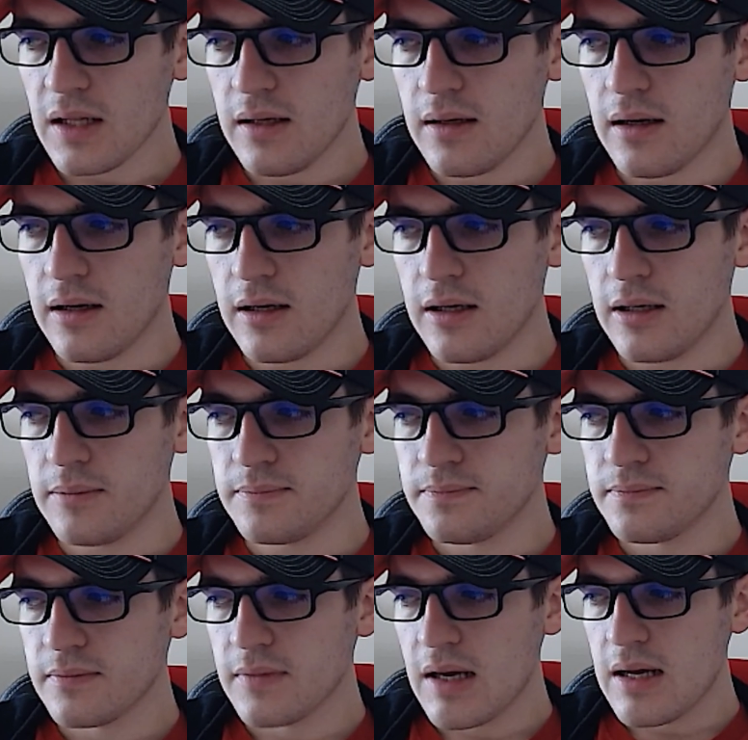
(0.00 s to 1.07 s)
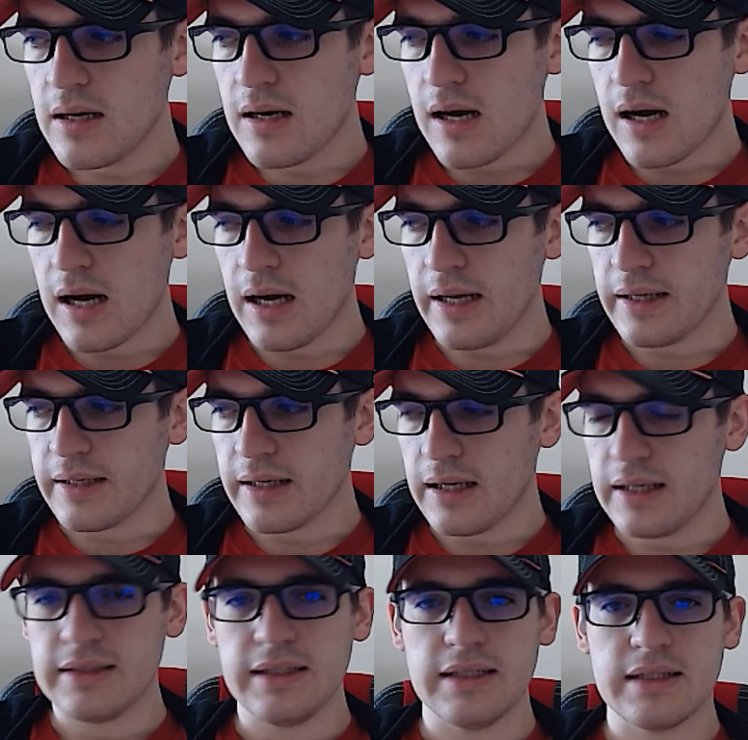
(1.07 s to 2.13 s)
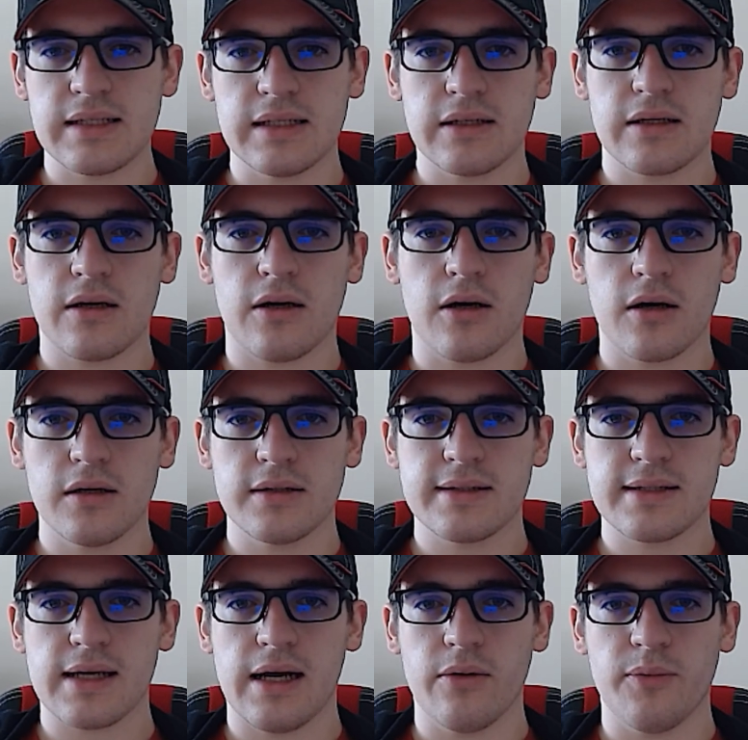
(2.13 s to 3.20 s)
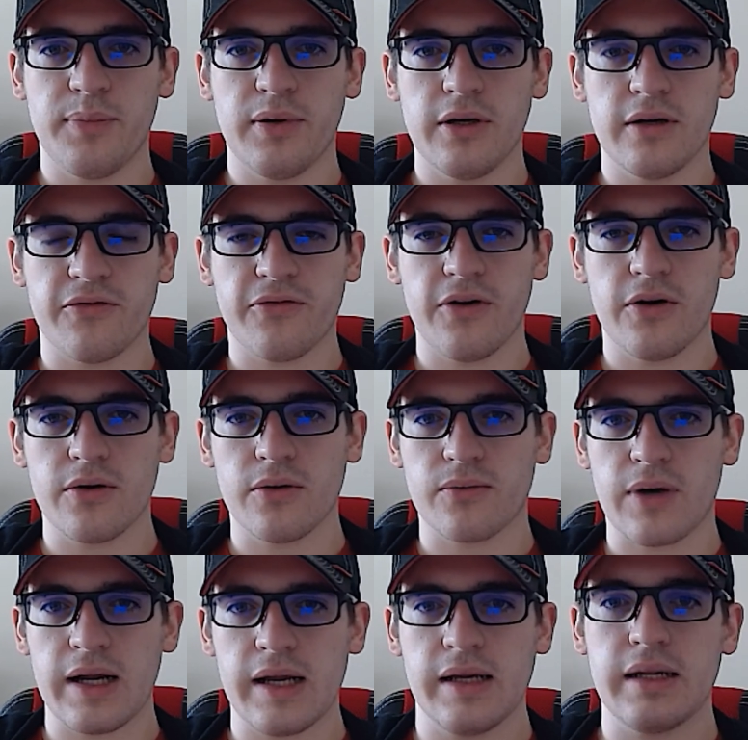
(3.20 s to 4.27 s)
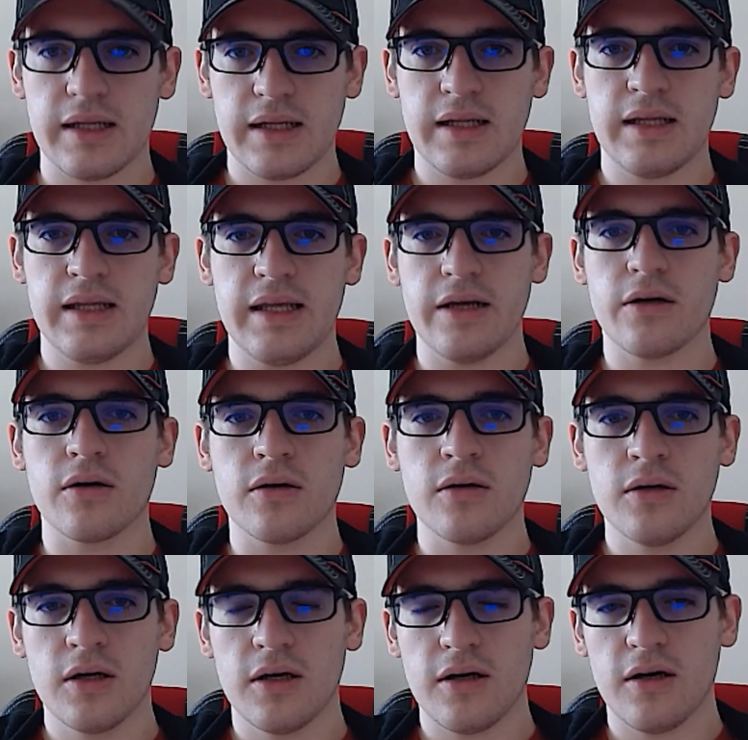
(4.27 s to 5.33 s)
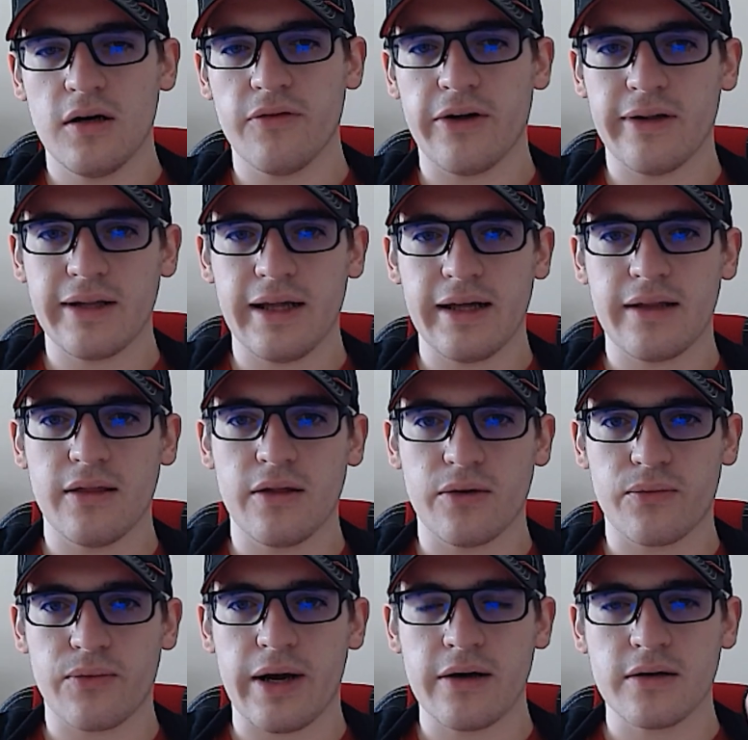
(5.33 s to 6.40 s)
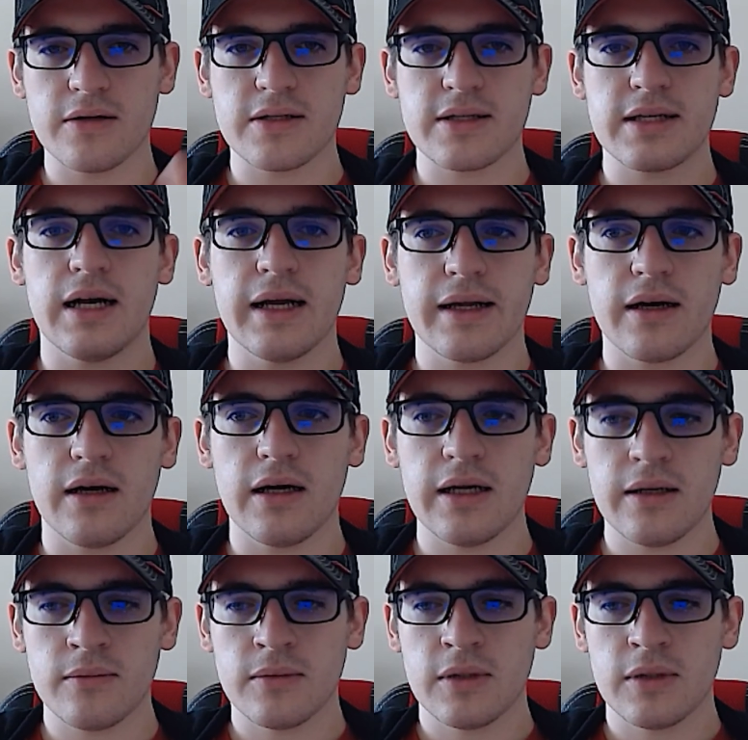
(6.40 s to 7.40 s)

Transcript: I got decent cards. I will put a photo right here of all like the rares I got.